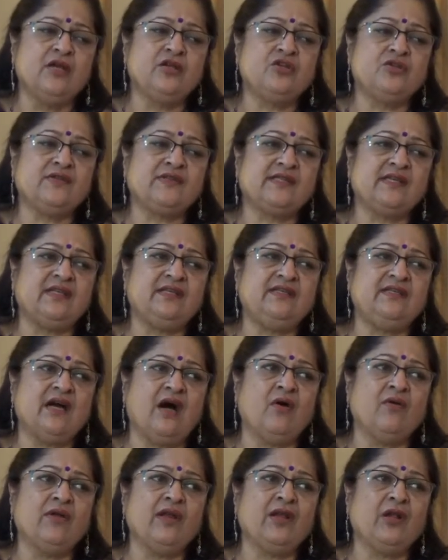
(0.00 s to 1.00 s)
to sit
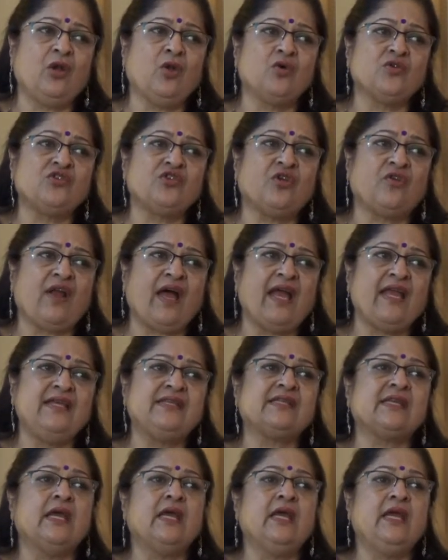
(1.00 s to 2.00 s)
down and close your
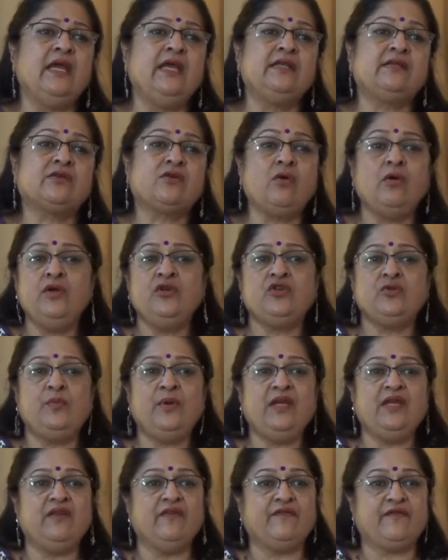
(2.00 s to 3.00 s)
eyes, it's going to
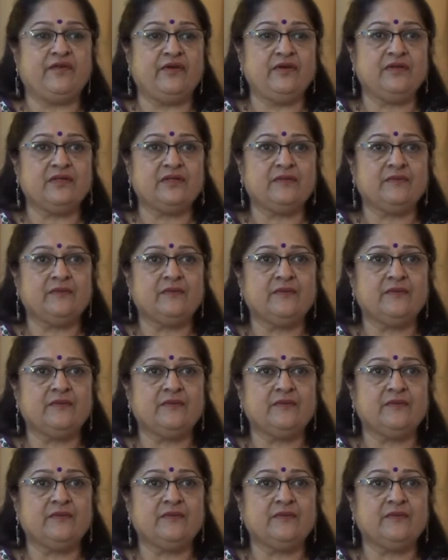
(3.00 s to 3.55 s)
be different.